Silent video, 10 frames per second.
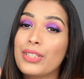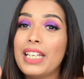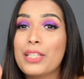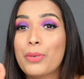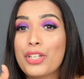
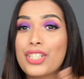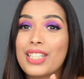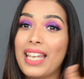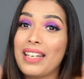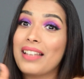these brushes
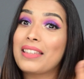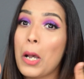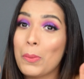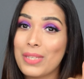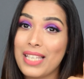get a
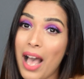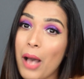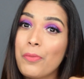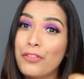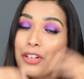thumbs
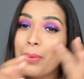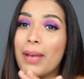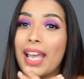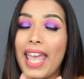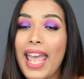up from
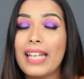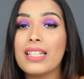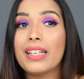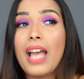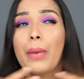my end,
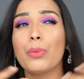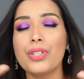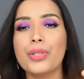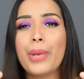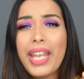and I
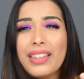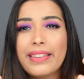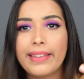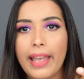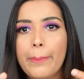would
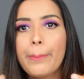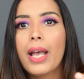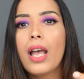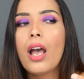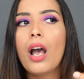rate them
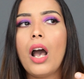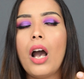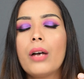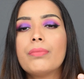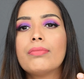
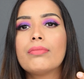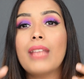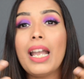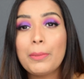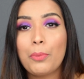
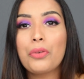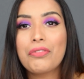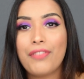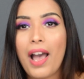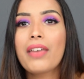
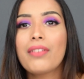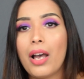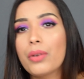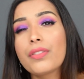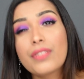9.5
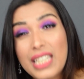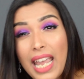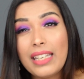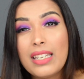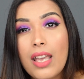out of
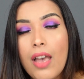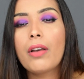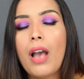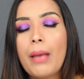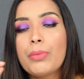10.
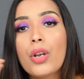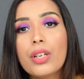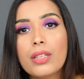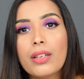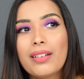I'm not